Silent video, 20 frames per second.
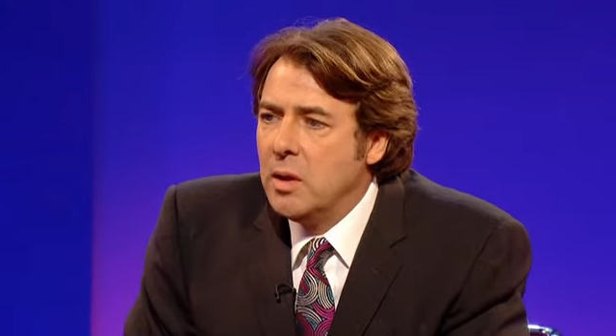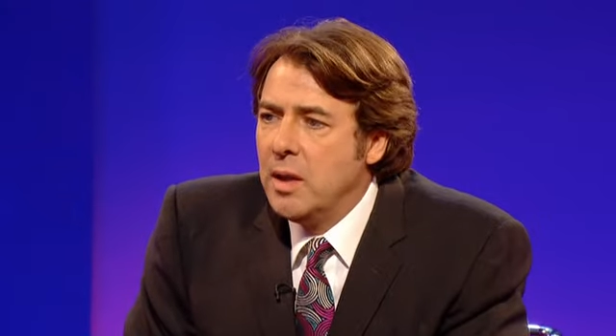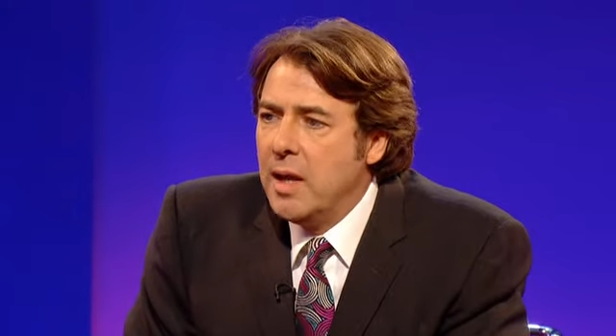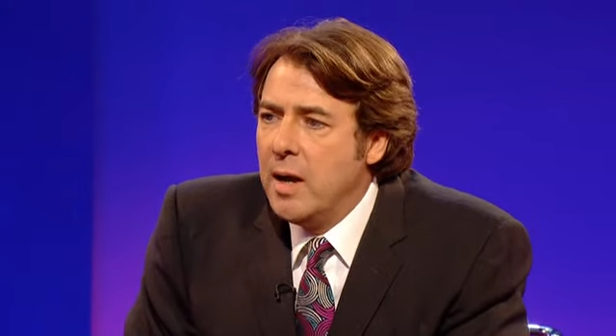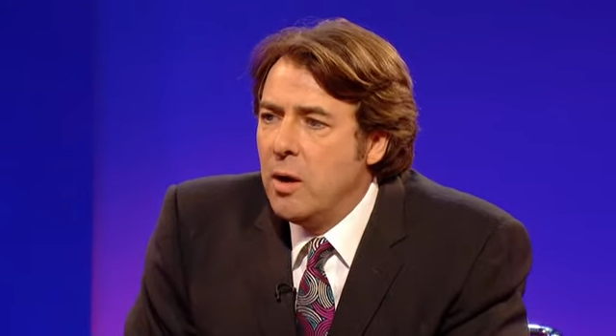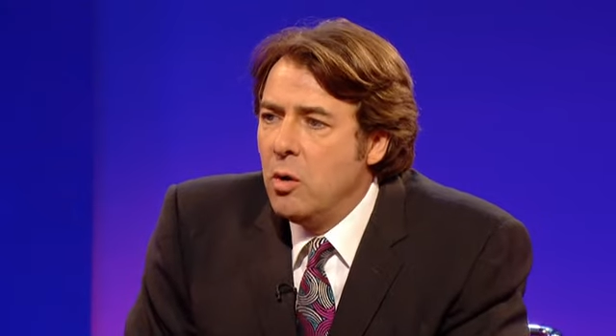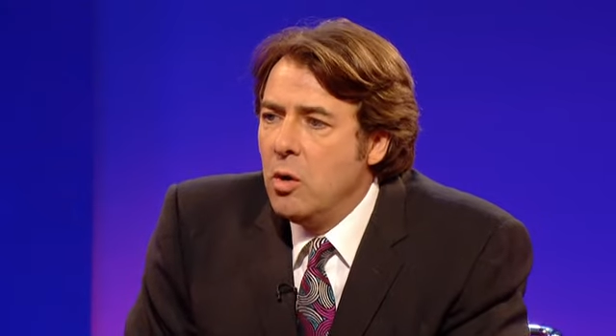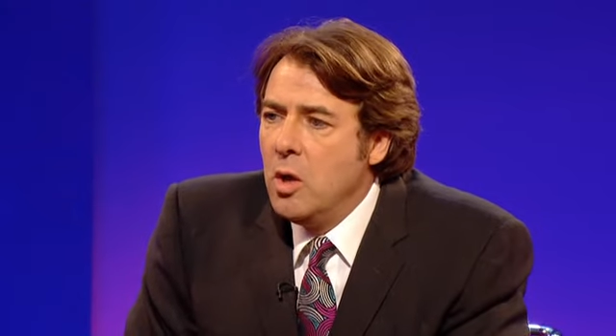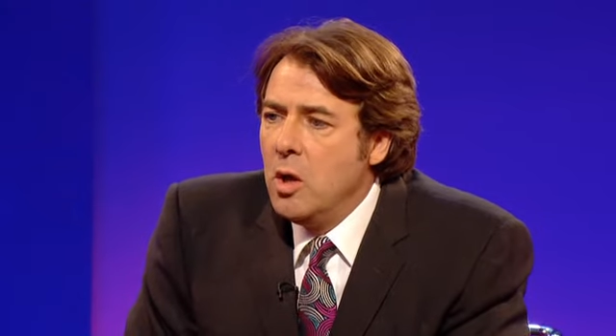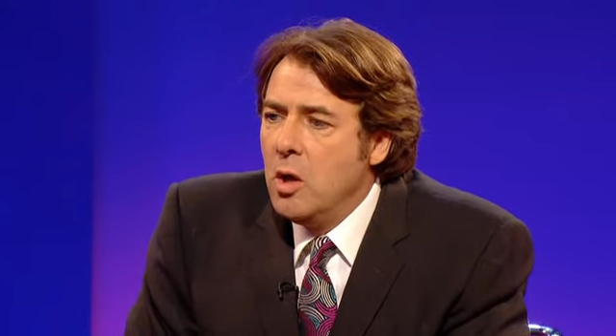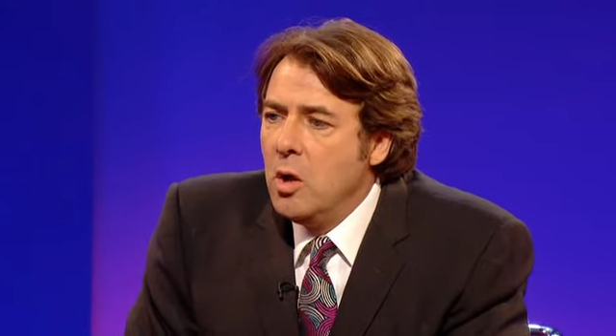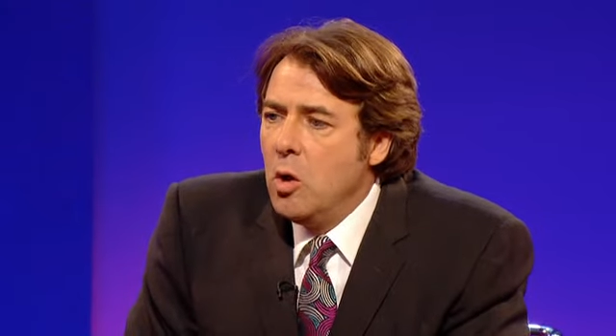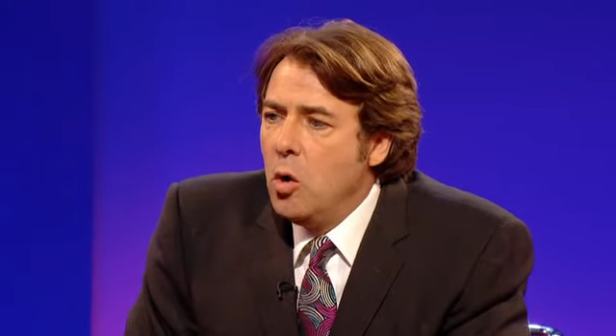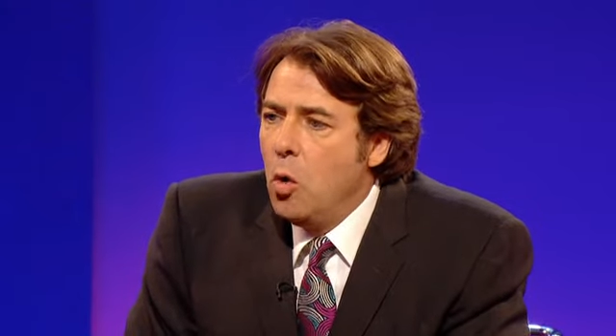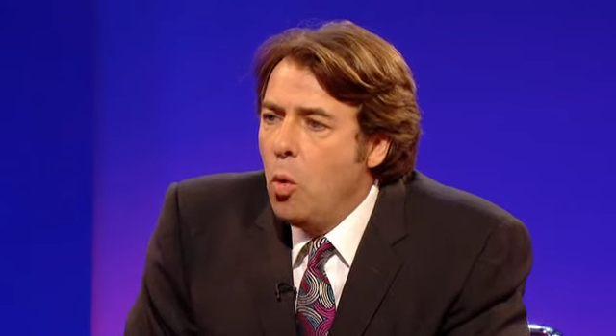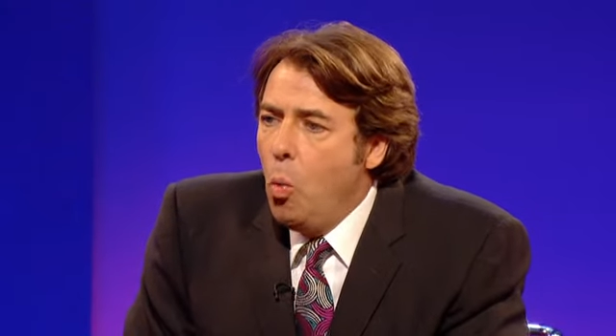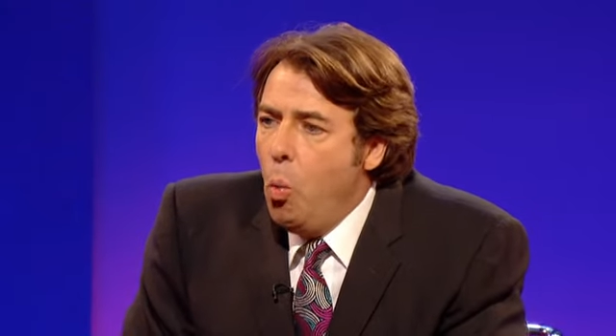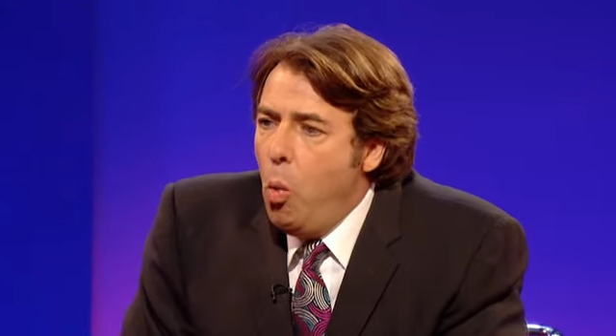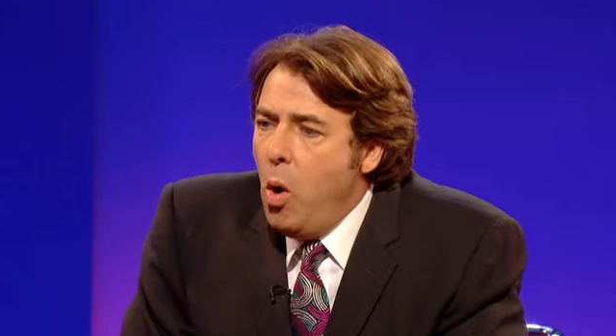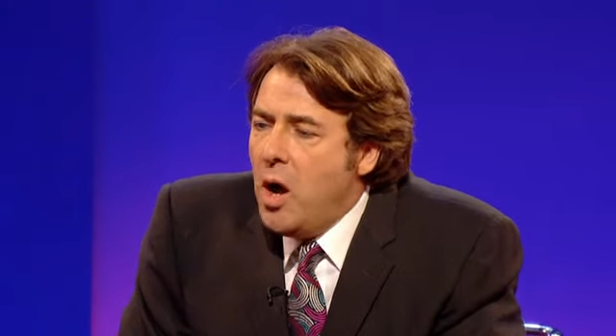you now.
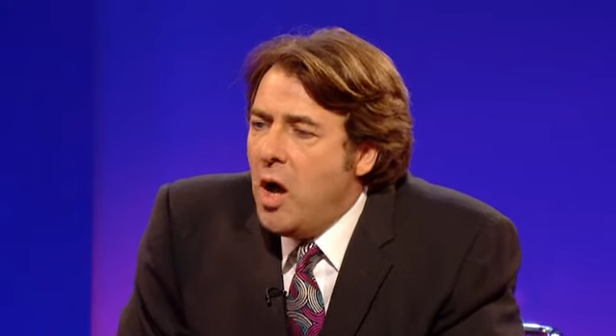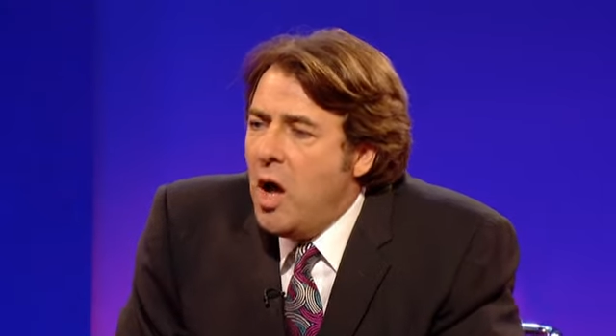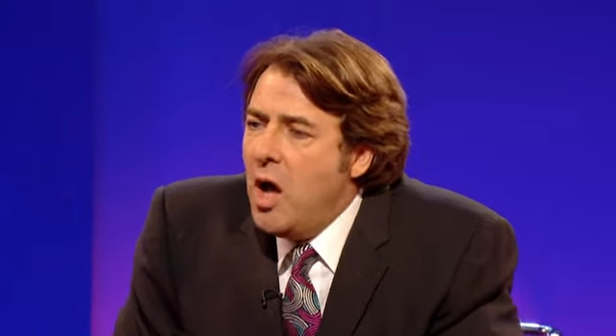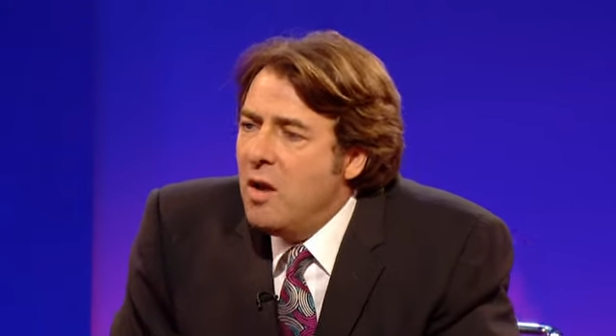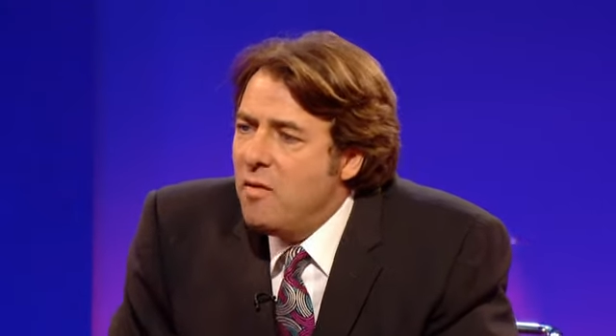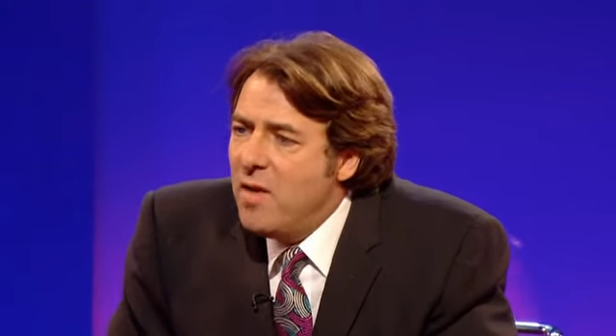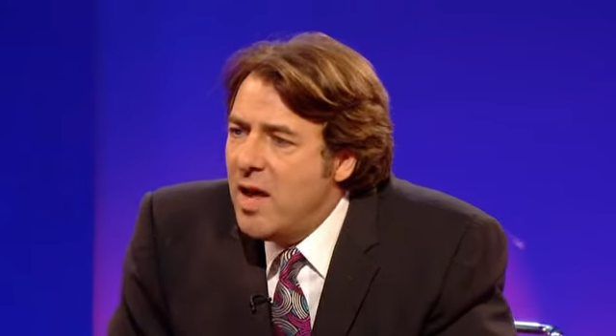What kind of